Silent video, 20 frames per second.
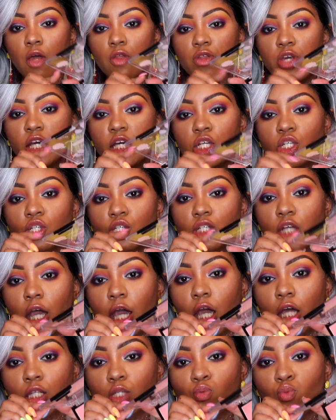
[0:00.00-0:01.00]
these
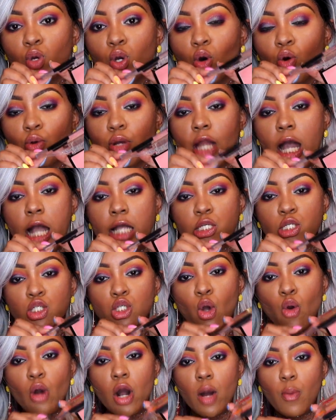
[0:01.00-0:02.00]
shades will not
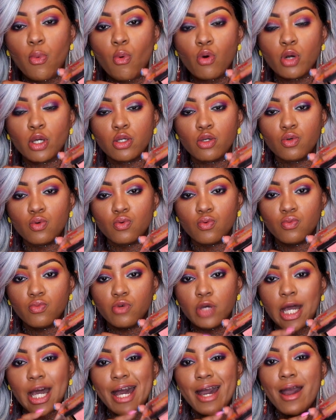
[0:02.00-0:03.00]
show up on you
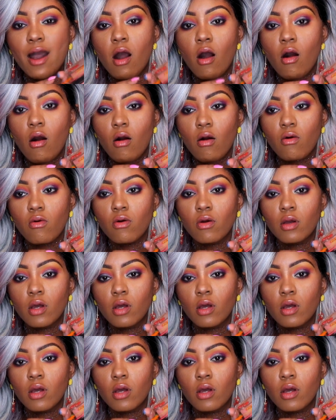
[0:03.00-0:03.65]
at all.